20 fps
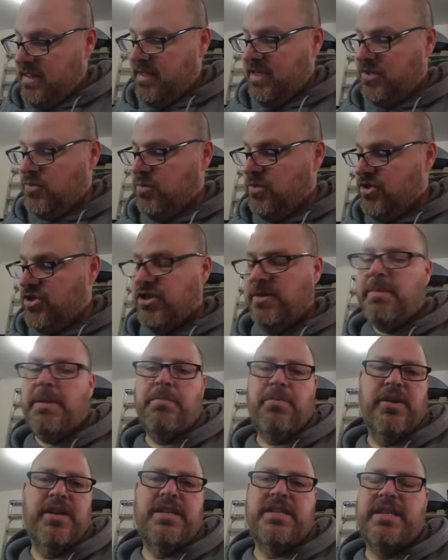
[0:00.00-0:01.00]
This one should be
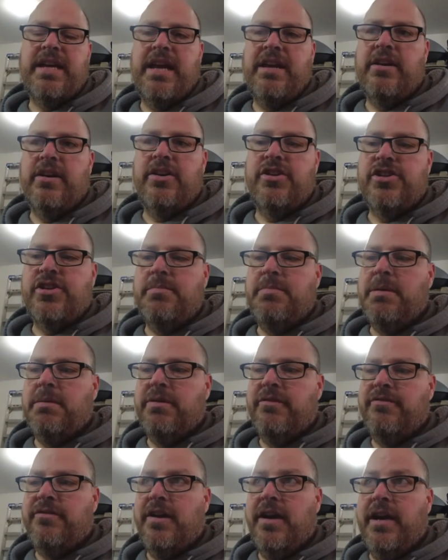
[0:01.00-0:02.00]
pretty standard. You should be
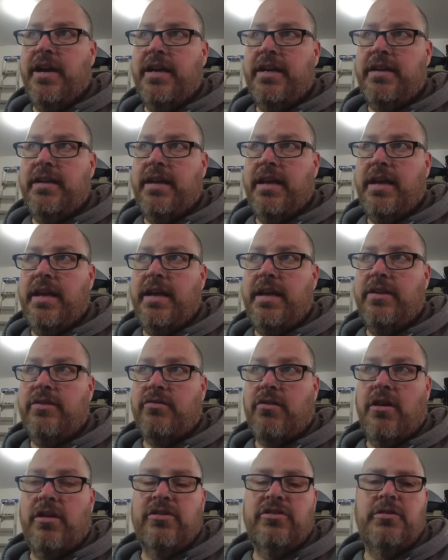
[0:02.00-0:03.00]
able to find a
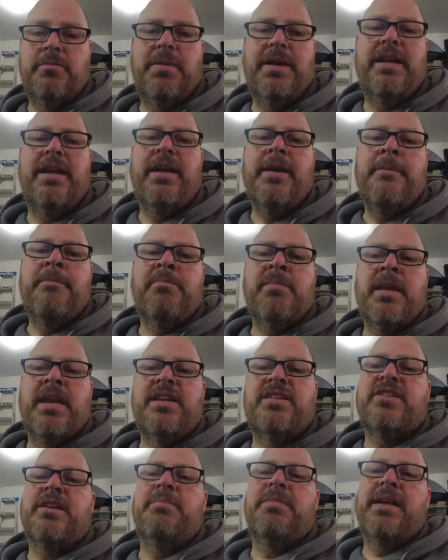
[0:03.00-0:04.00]
throttle tube, but
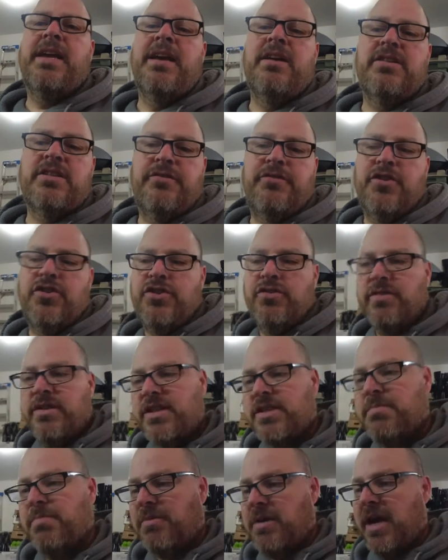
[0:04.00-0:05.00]
it's something else if you're doing
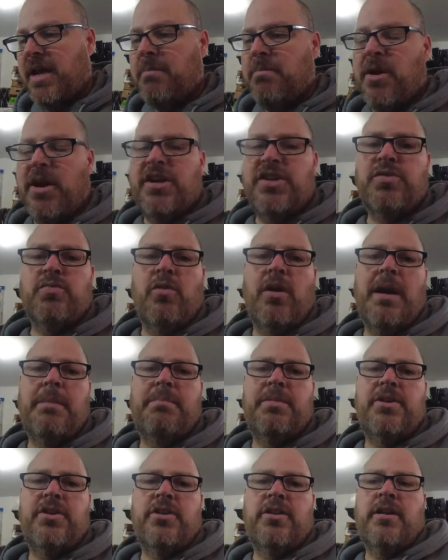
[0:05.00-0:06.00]
this kind of bar
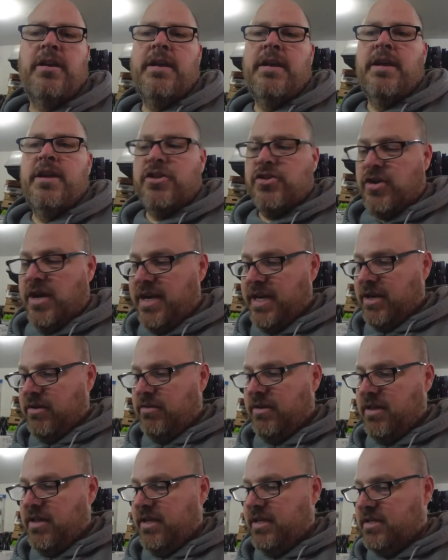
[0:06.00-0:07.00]
swap and you're trying to get
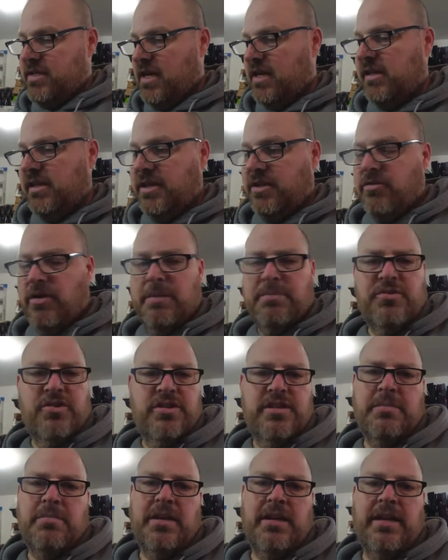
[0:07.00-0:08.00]
rid of these ugly grips or
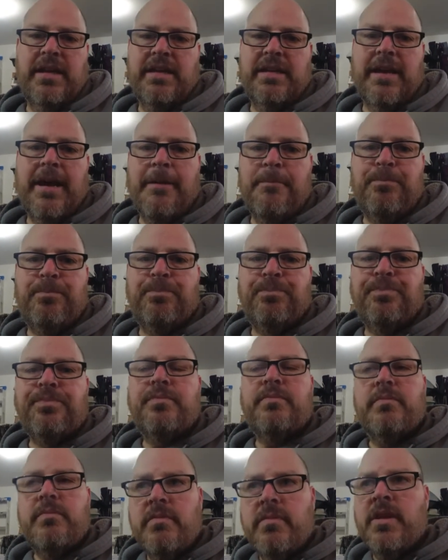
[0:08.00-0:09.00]
something like that.
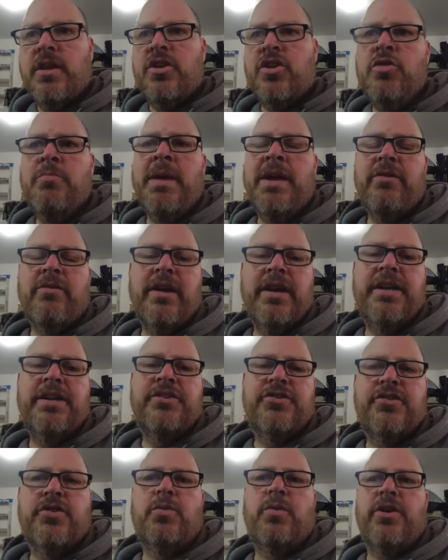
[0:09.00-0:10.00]
You may run
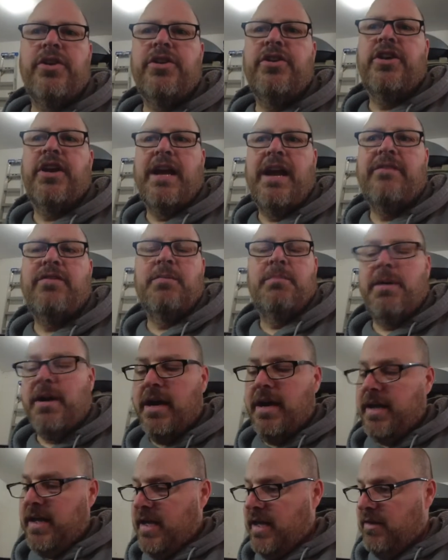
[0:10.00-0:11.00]
into where you're gonna have to
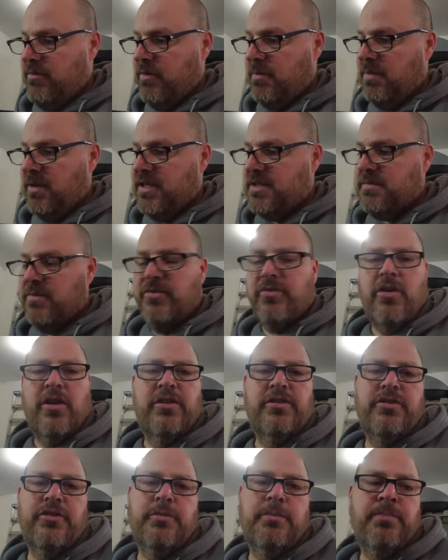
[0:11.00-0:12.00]
buy a replacement
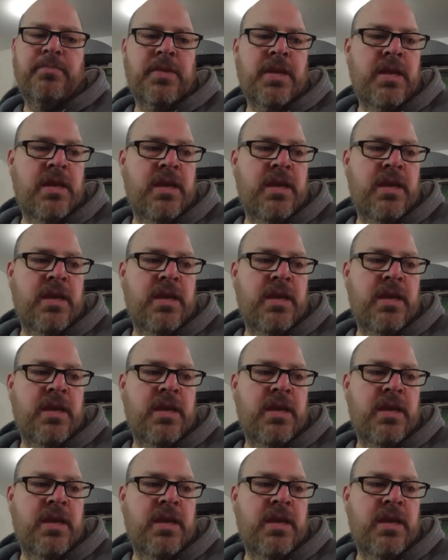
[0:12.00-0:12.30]
throttle tube.